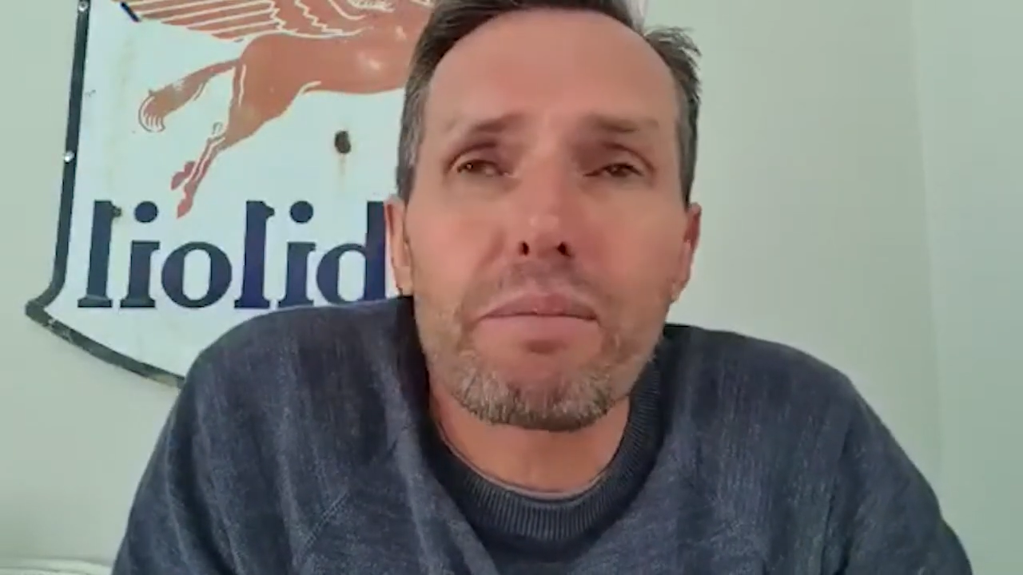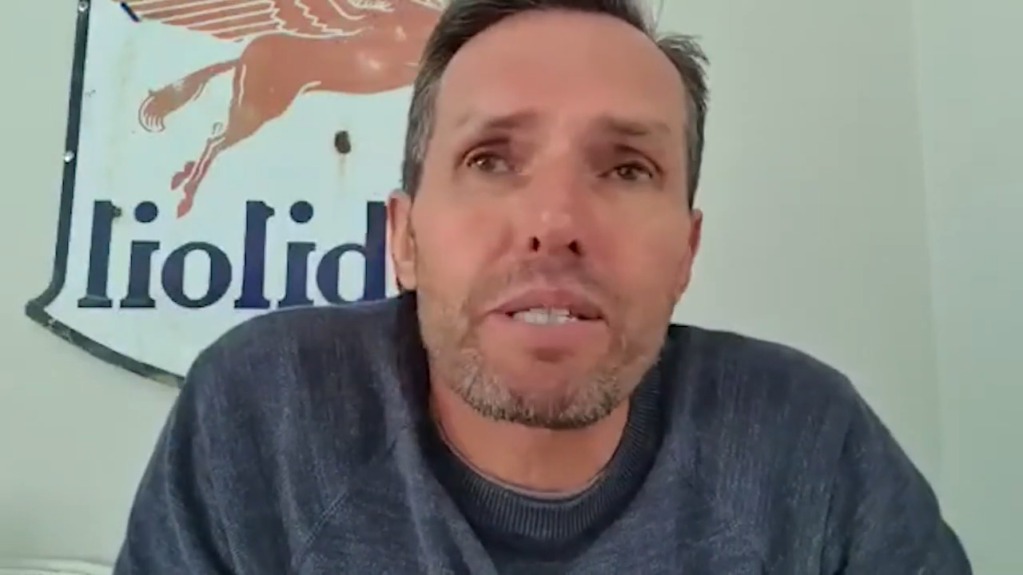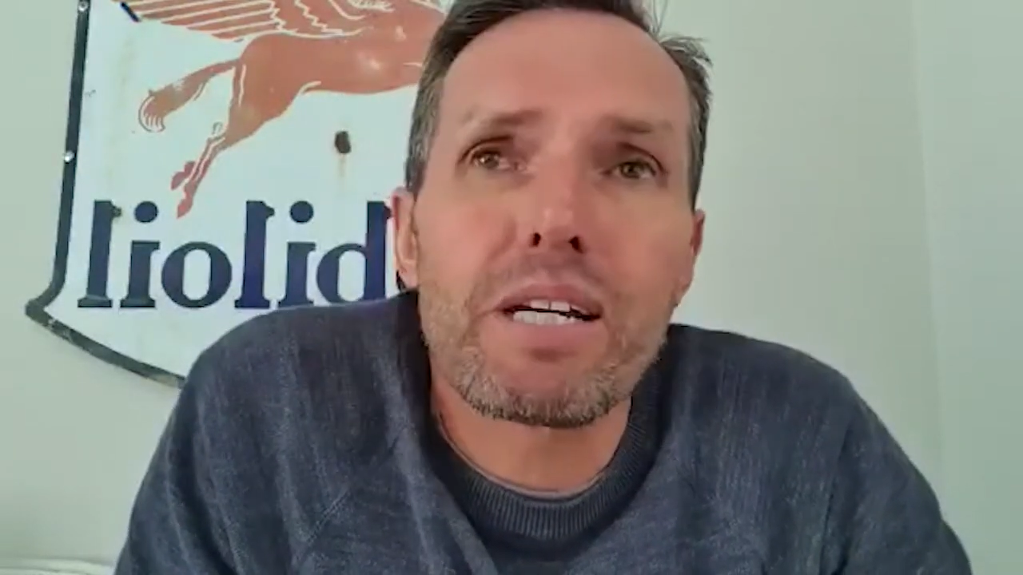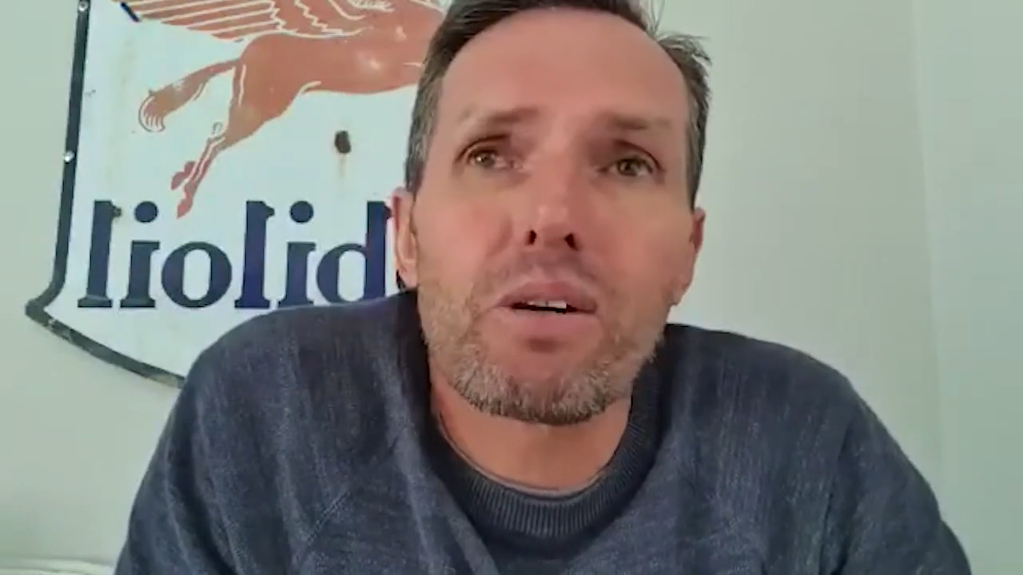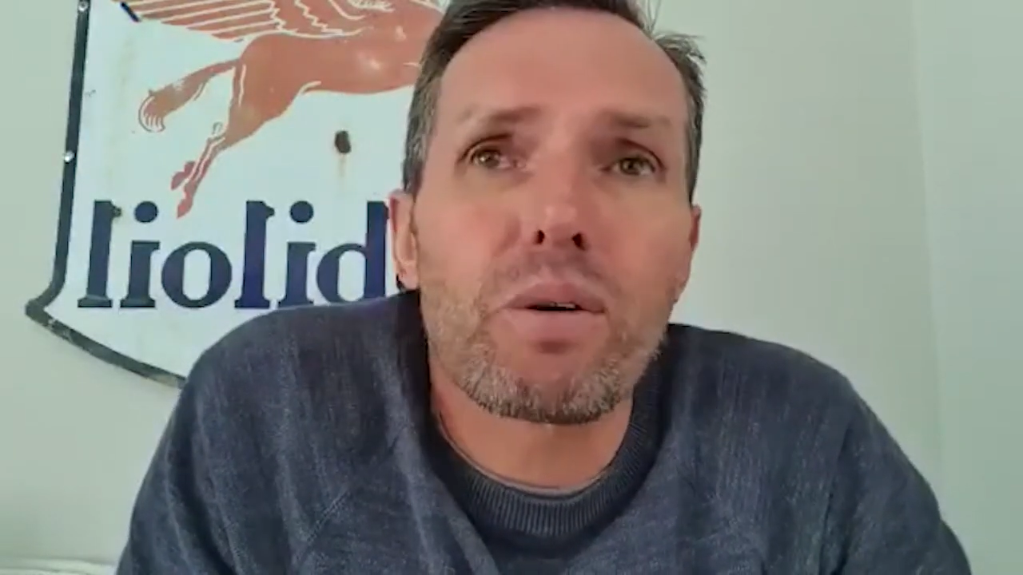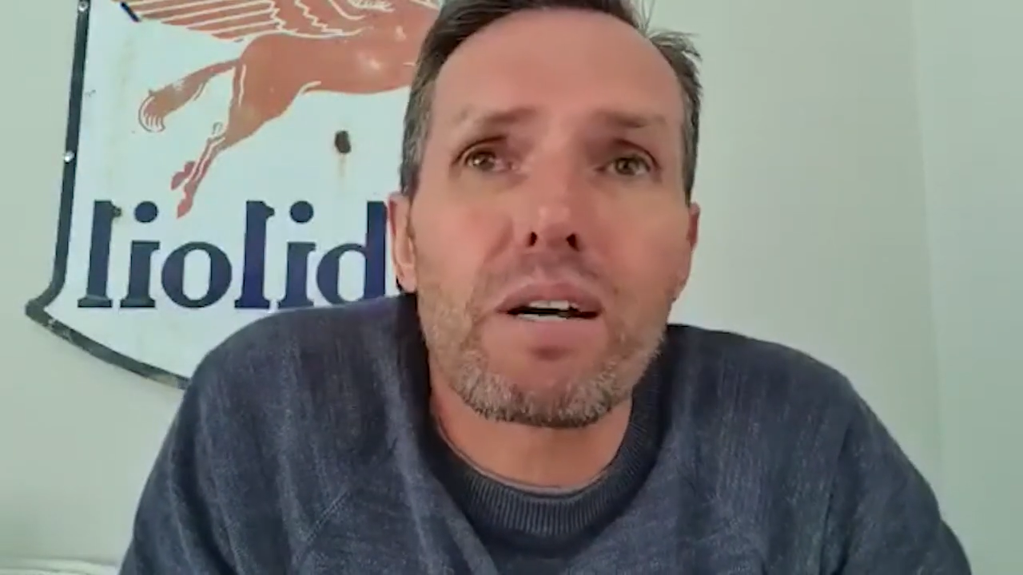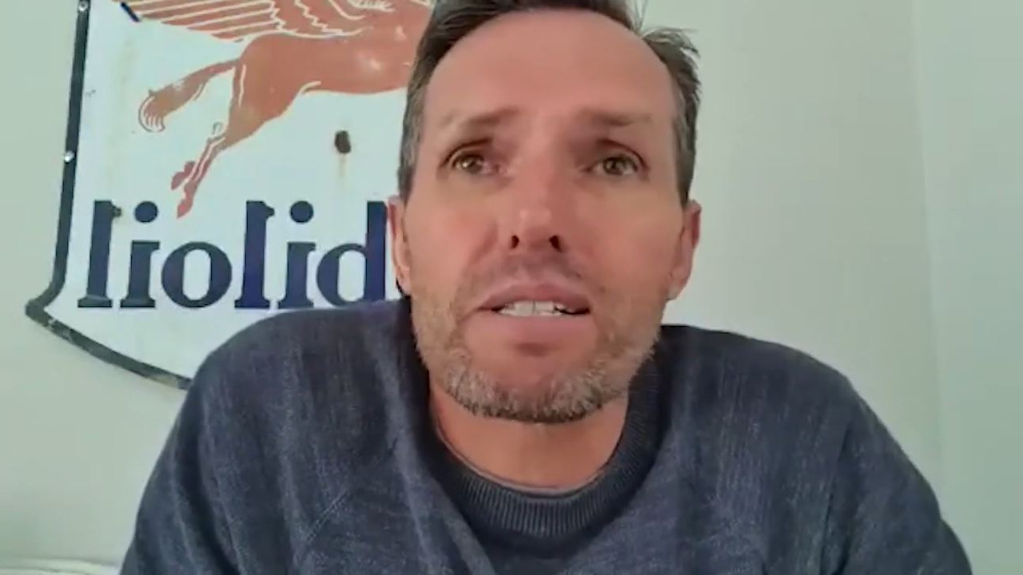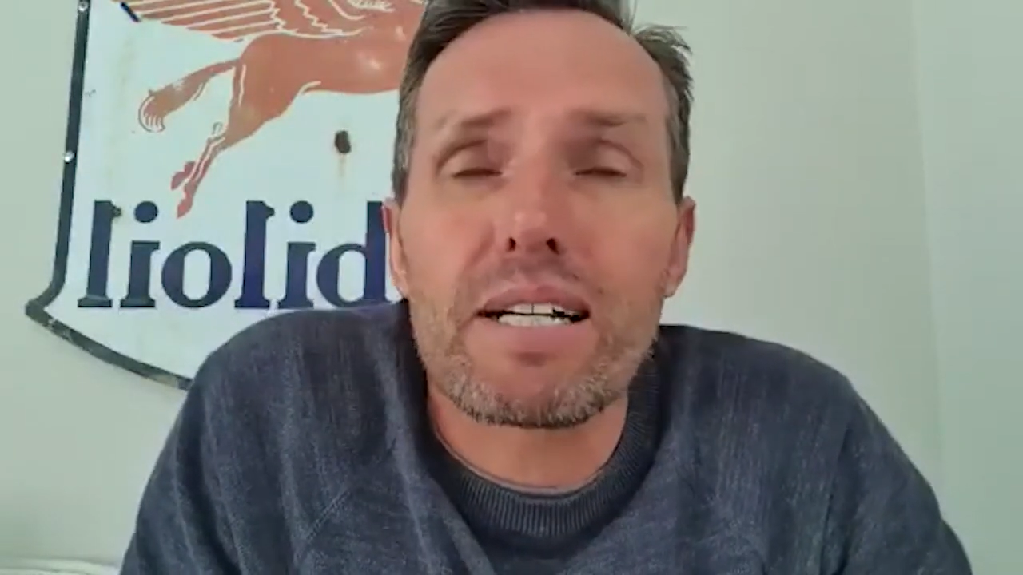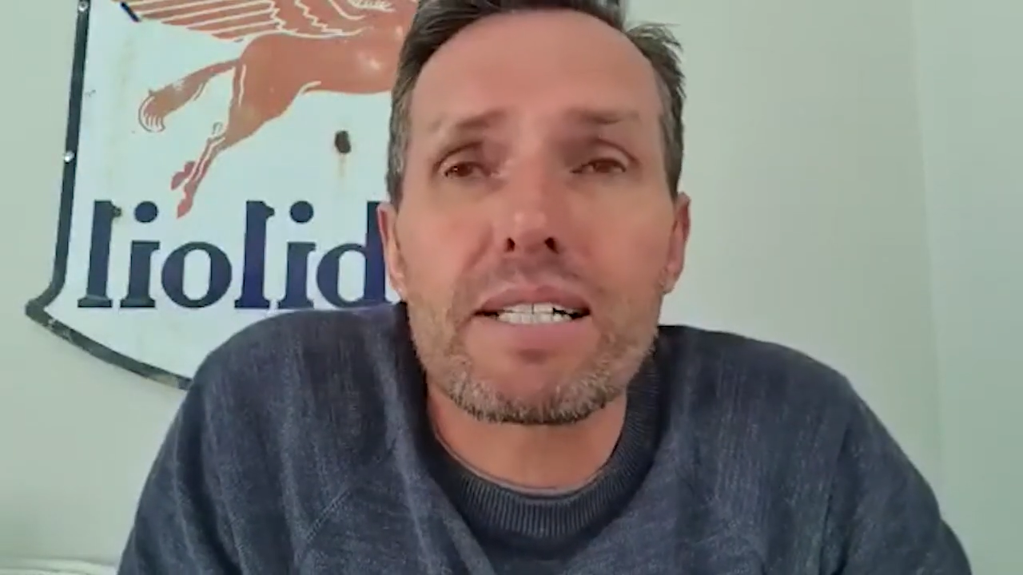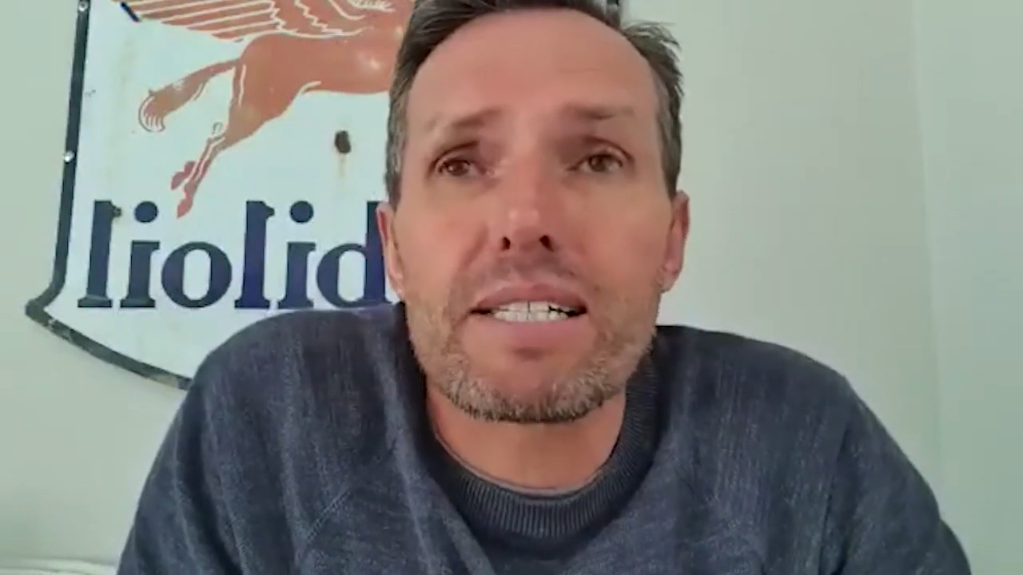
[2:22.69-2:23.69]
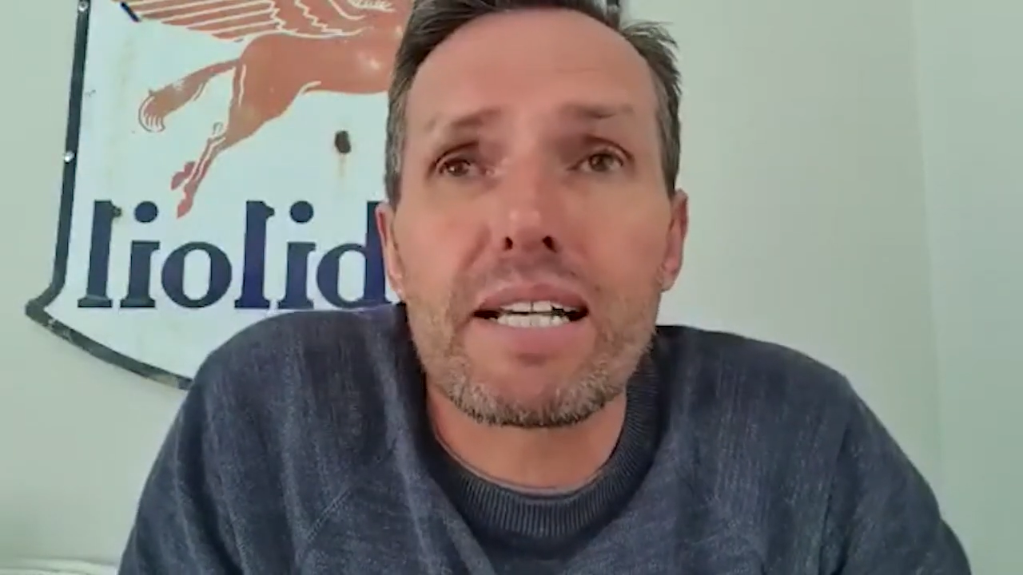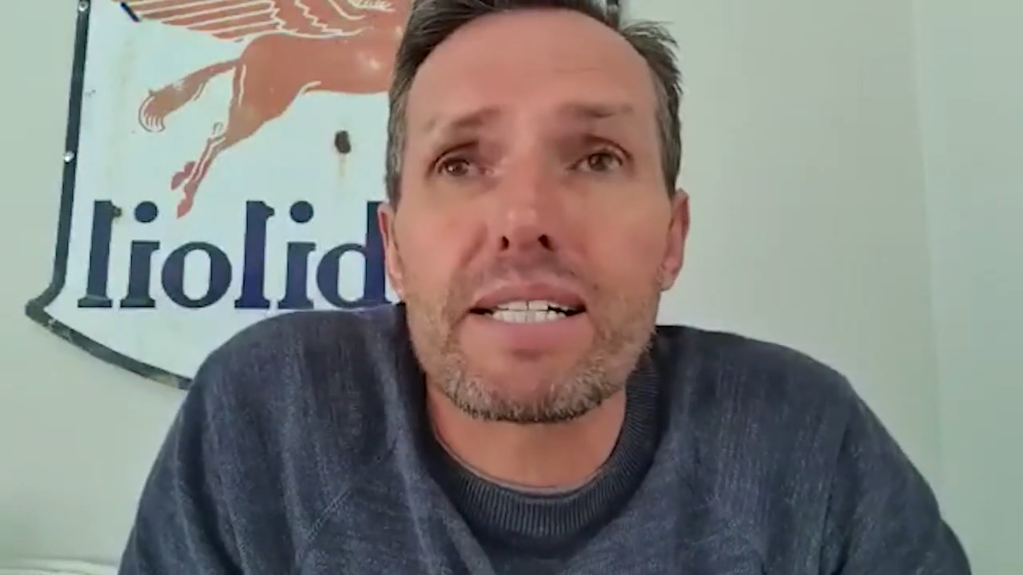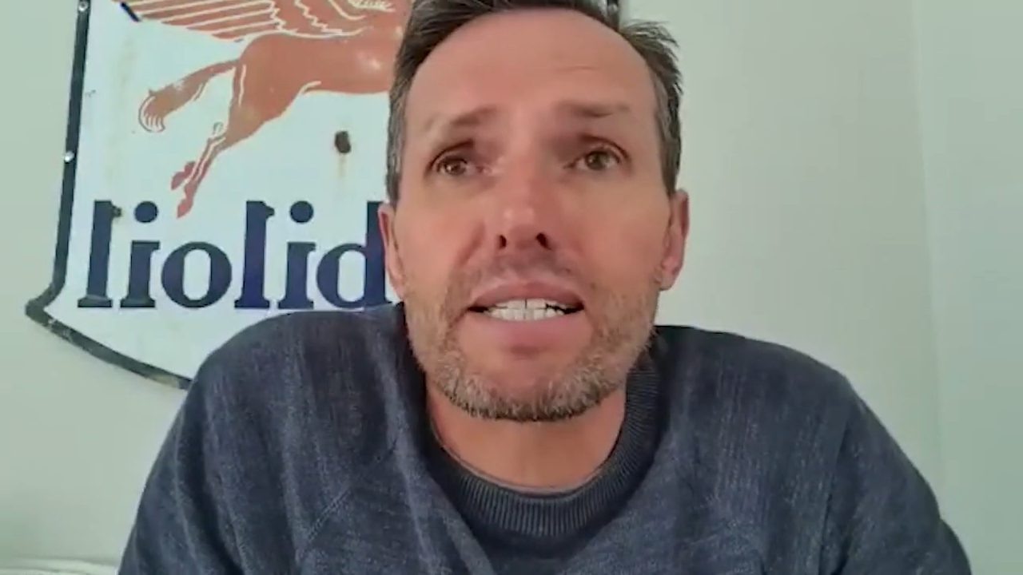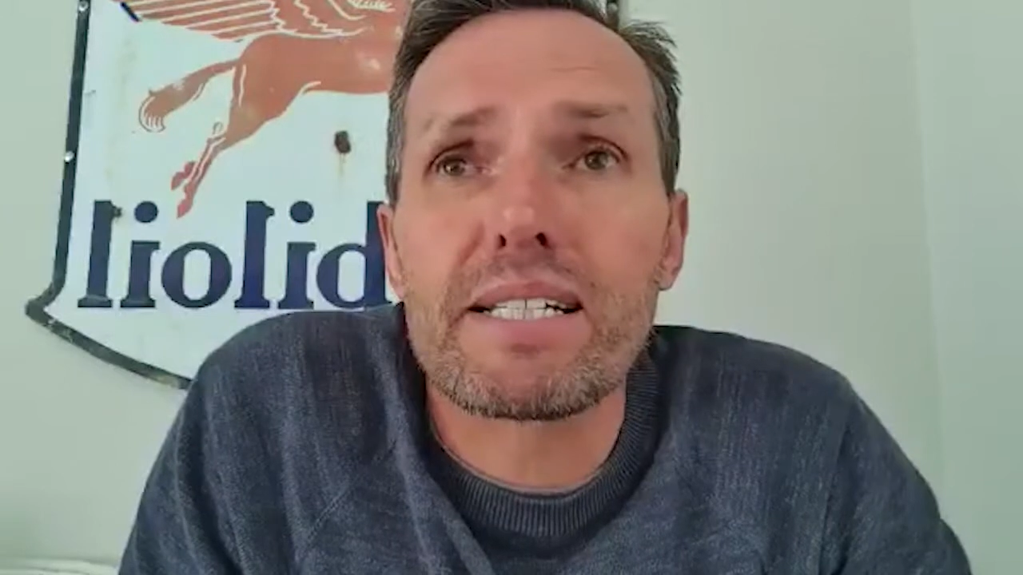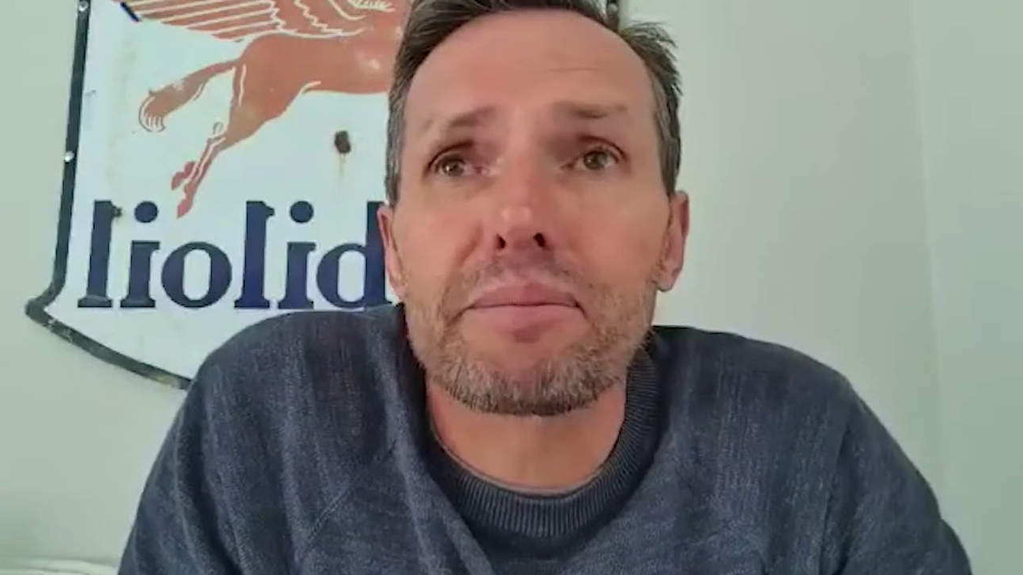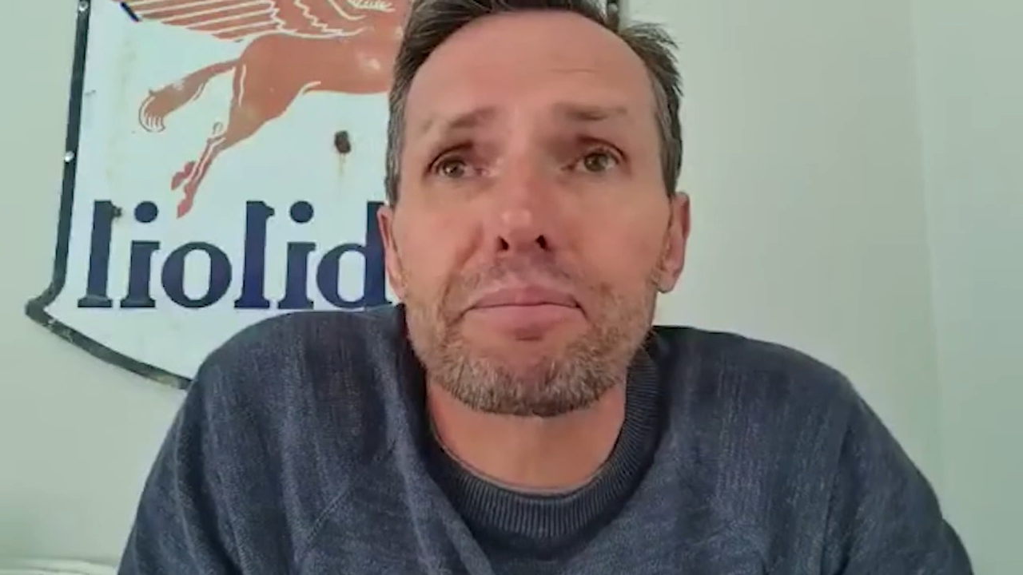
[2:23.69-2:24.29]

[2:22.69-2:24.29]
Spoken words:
material when I was like six